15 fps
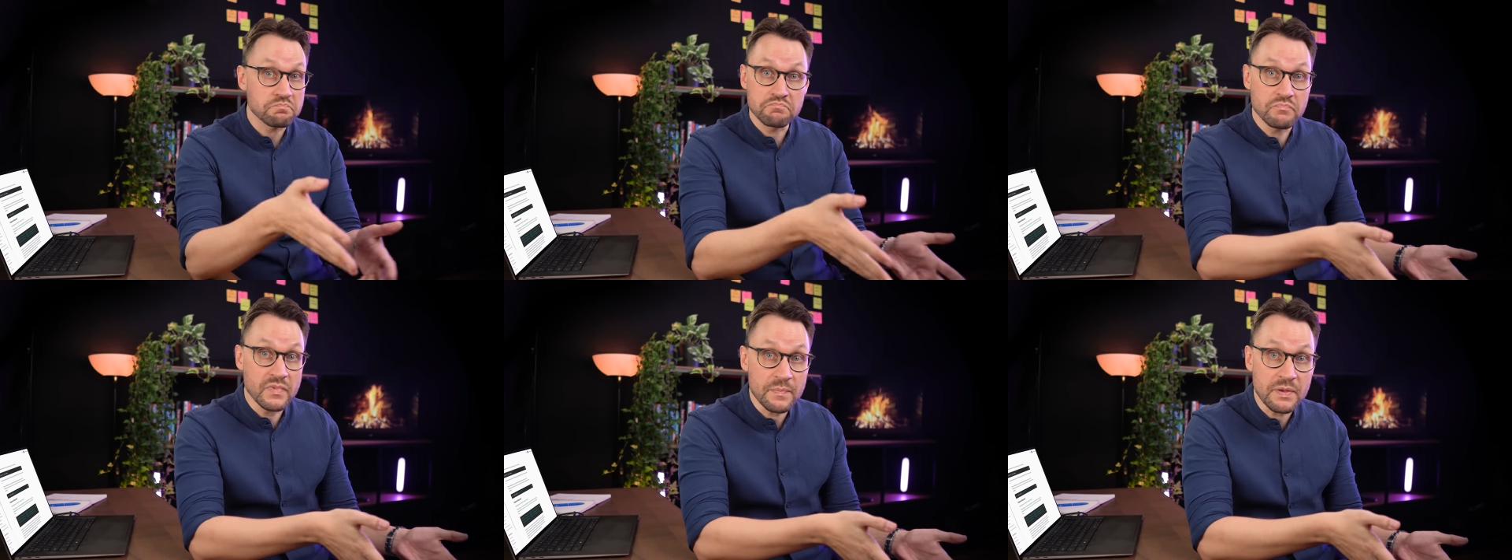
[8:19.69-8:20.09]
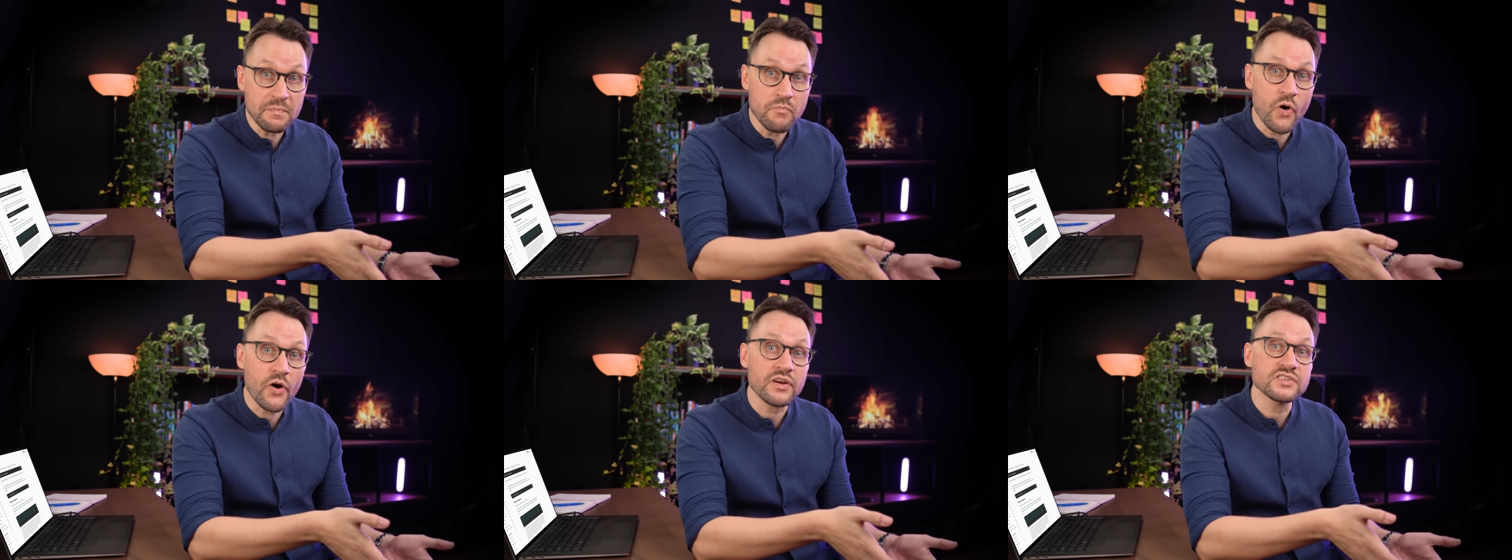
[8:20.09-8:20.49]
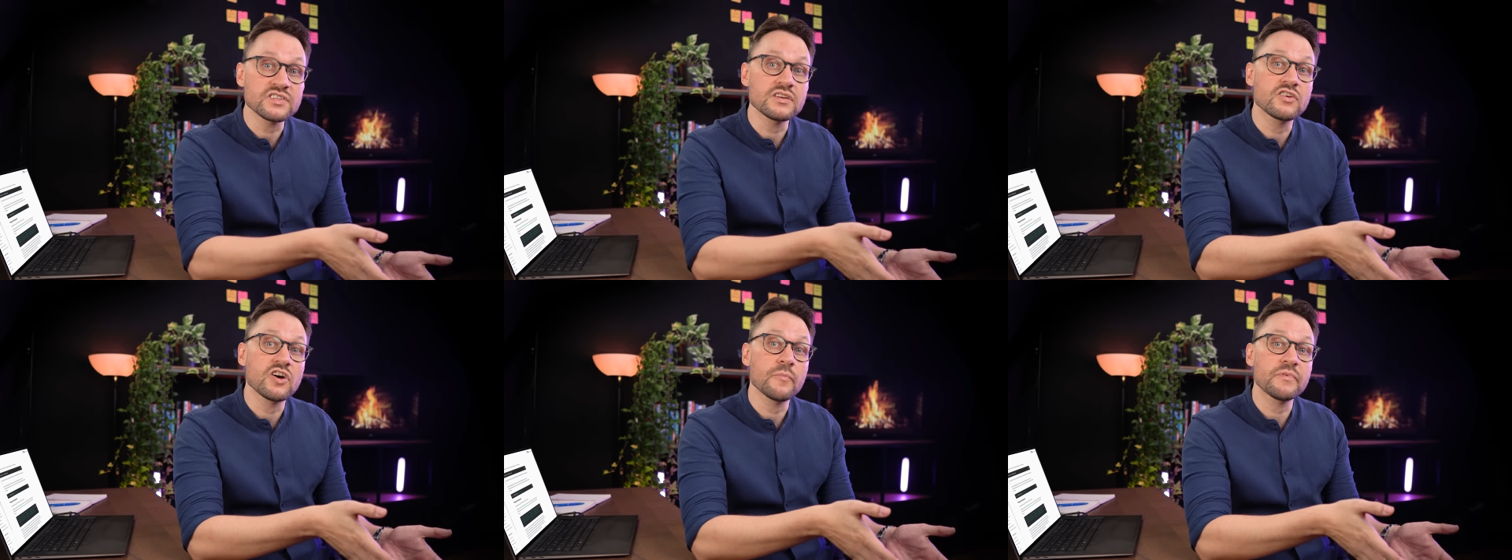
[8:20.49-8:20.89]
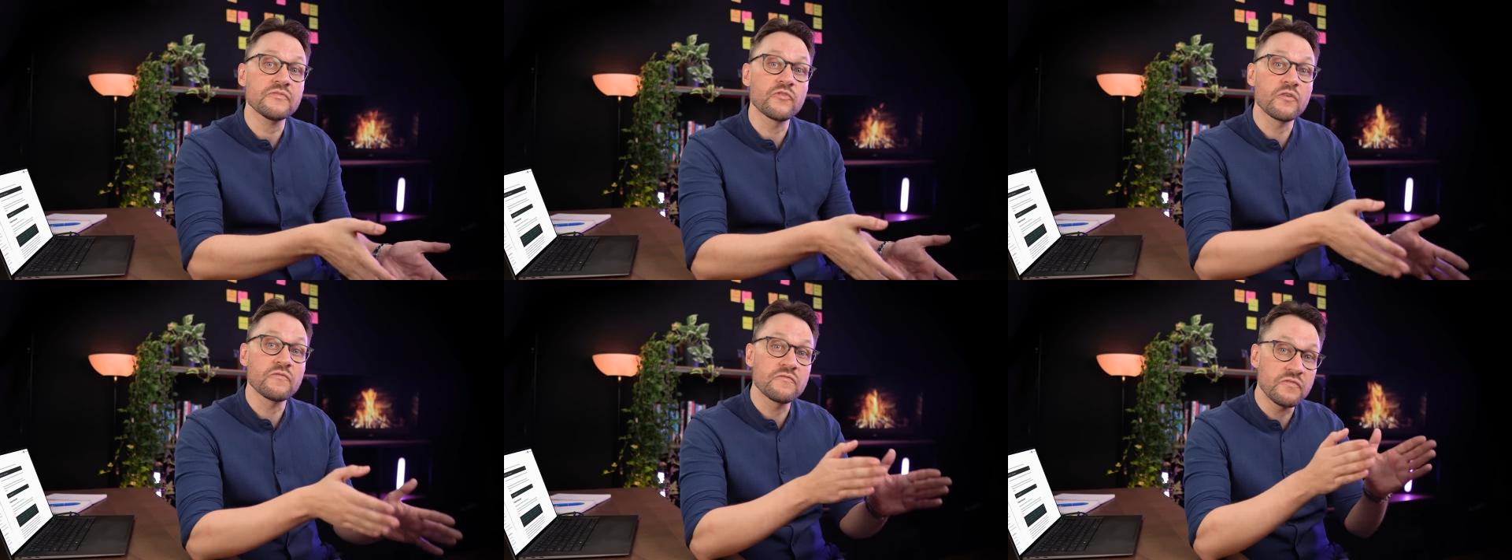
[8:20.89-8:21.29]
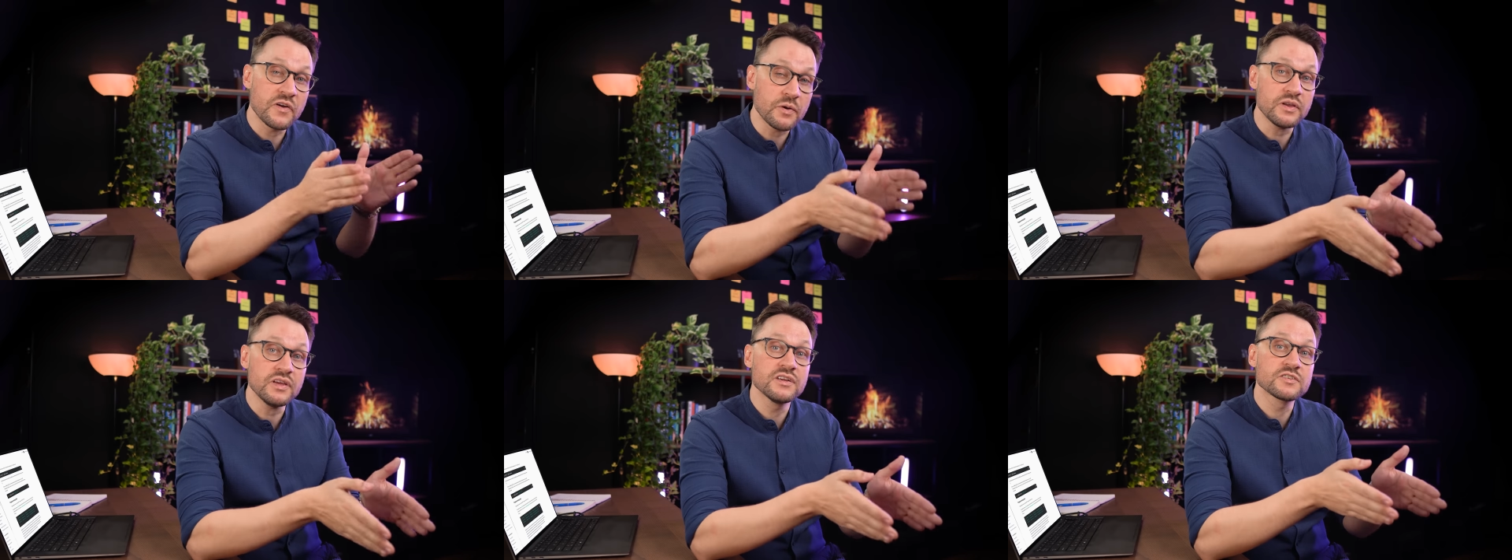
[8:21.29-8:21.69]
maybe marketing copy for a
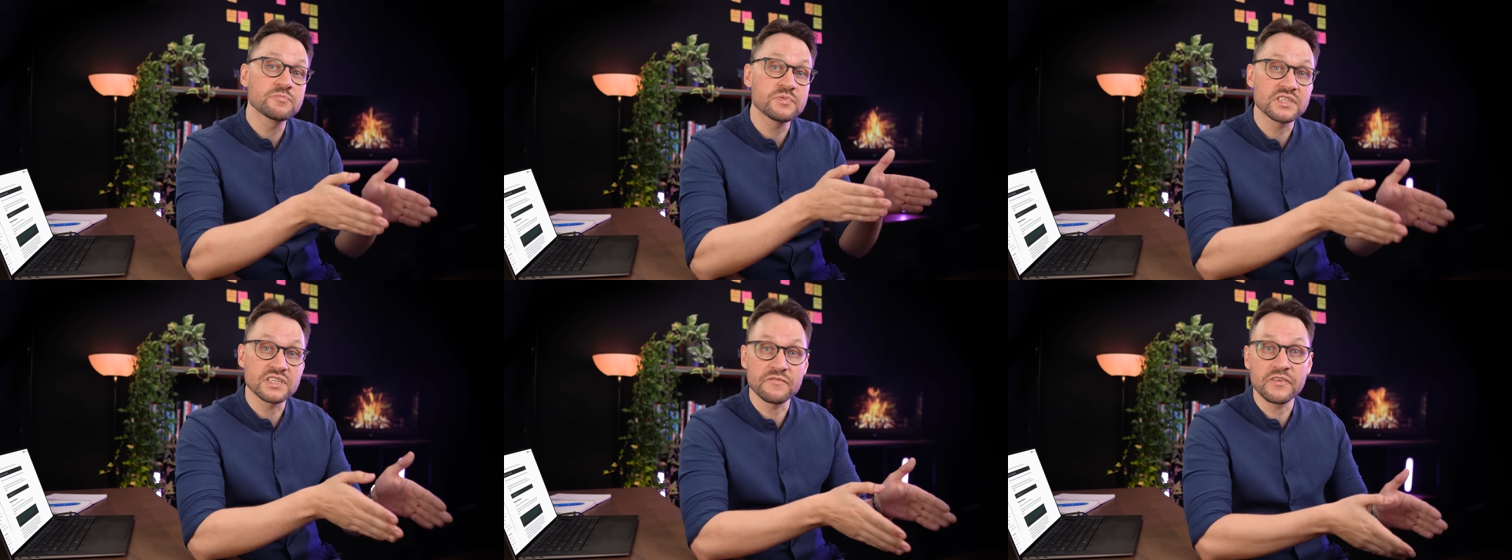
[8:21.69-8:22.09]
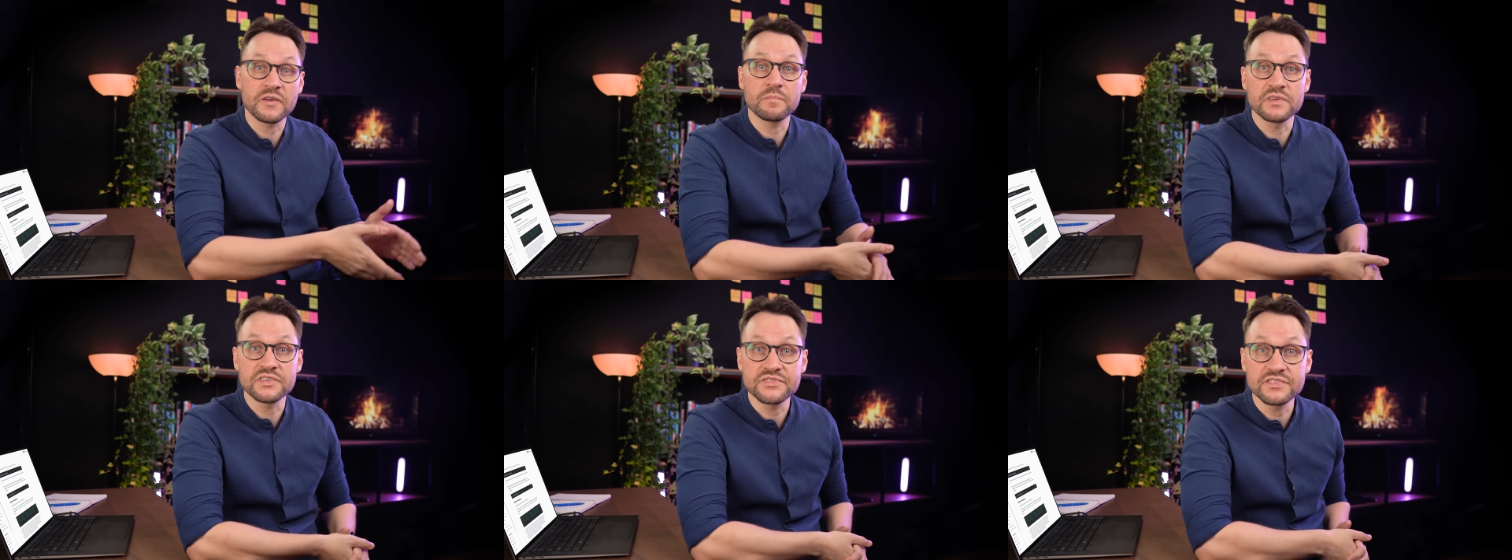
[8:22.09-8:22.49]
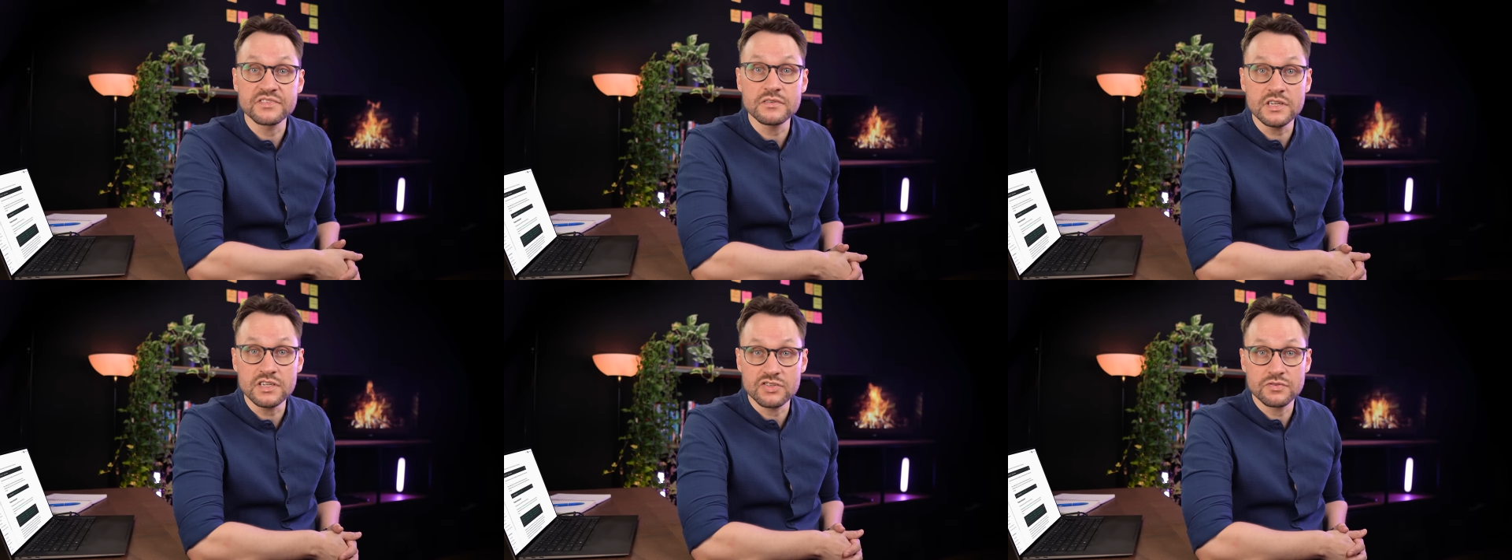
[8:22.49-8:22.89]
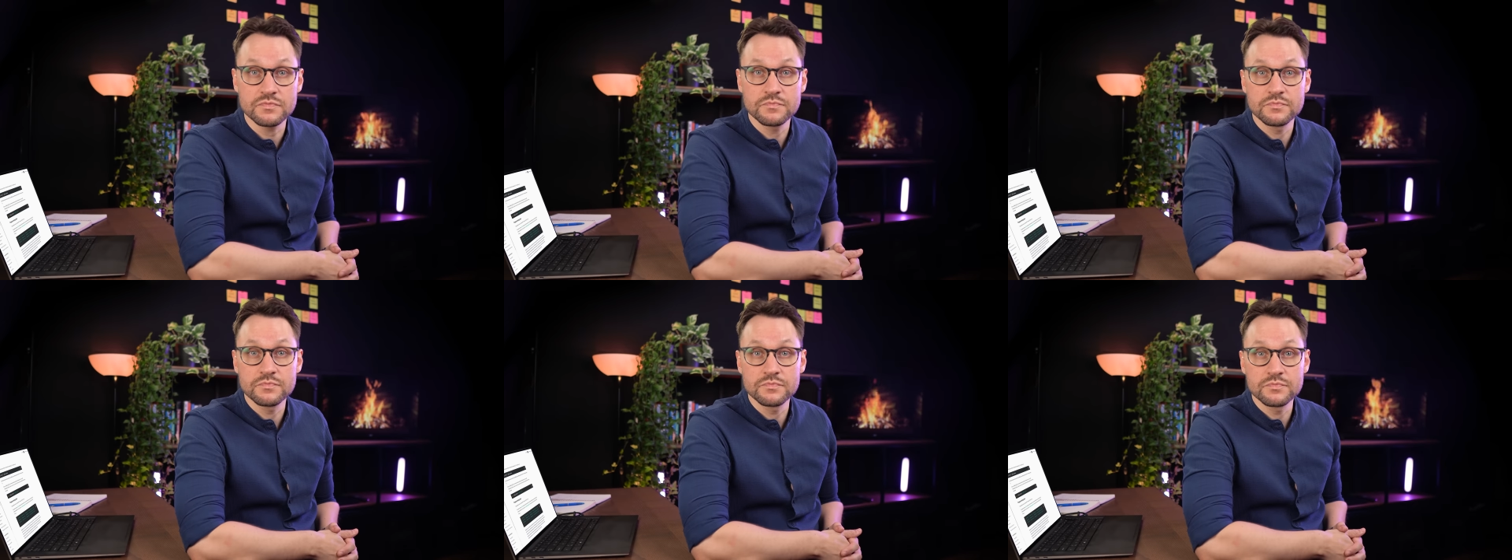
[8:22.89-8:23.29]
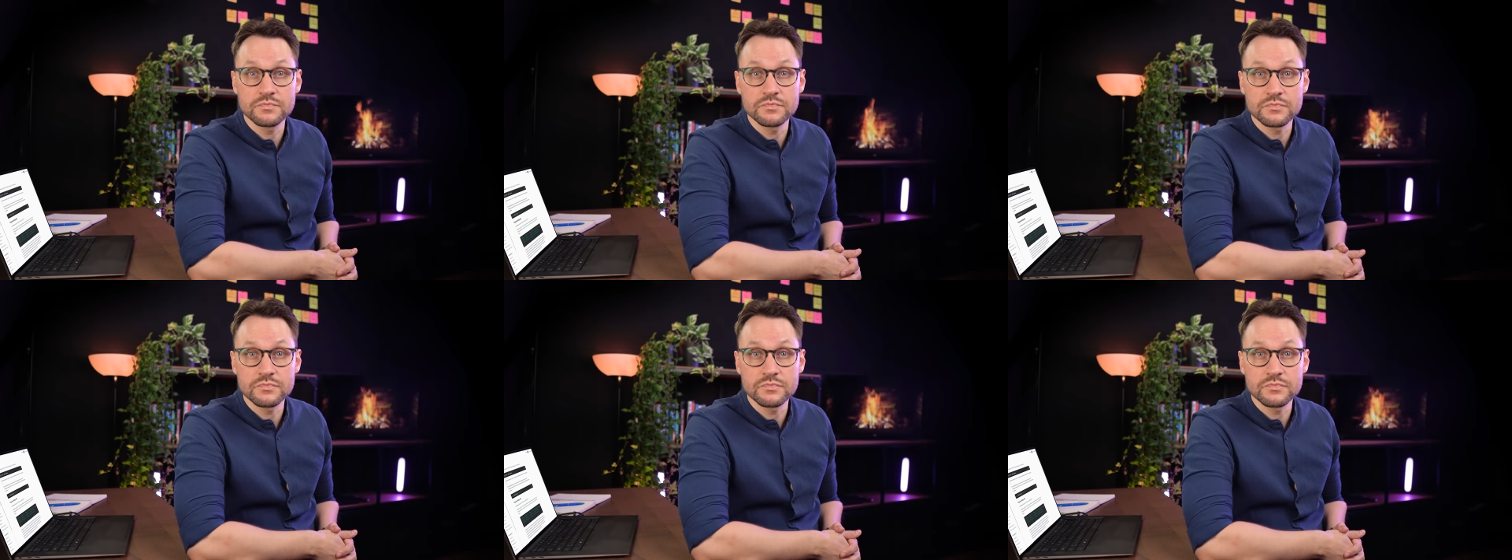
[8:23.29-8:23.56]
very specific business niche. If you're